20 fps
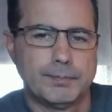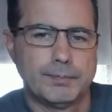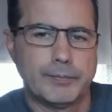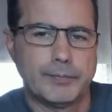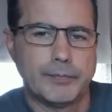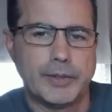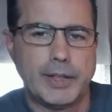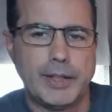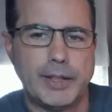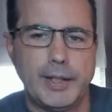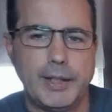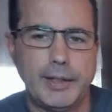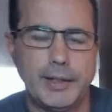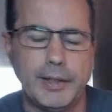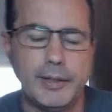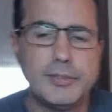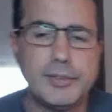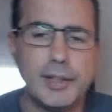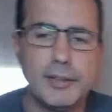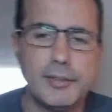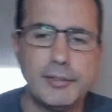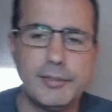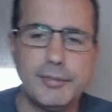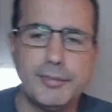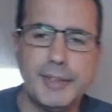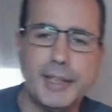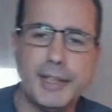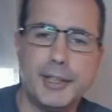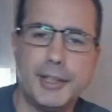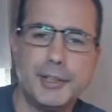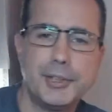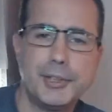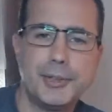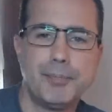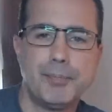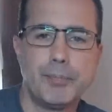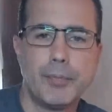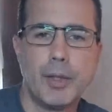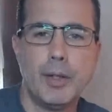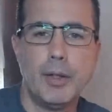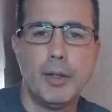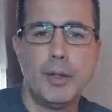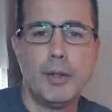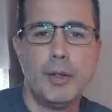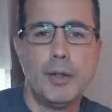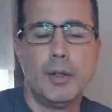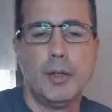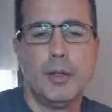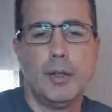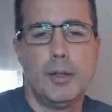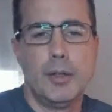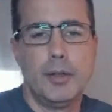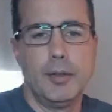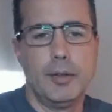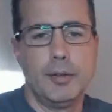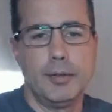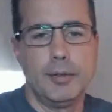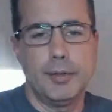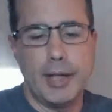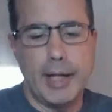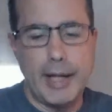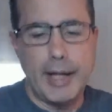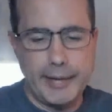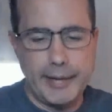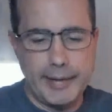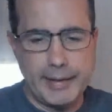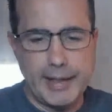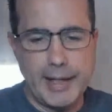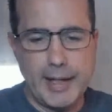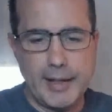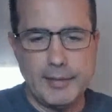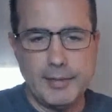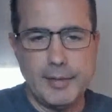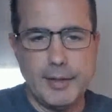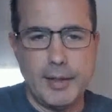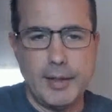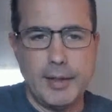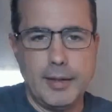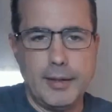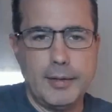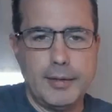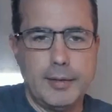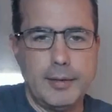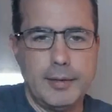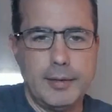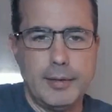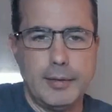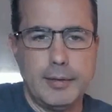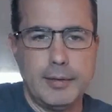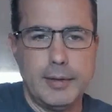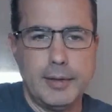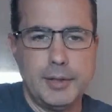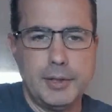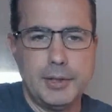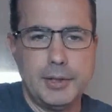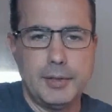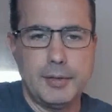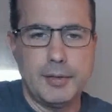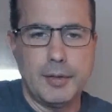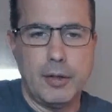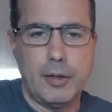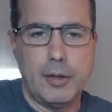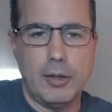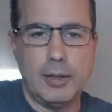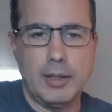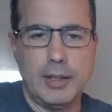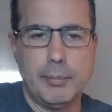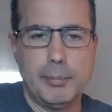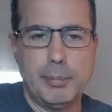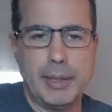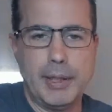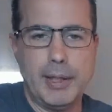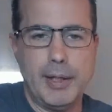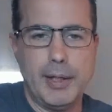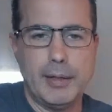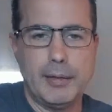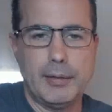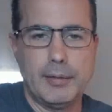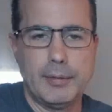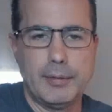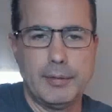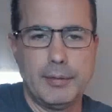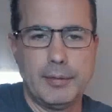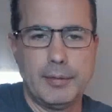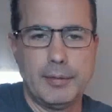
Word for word: And it says finish. So now that that's done, it's all limp again.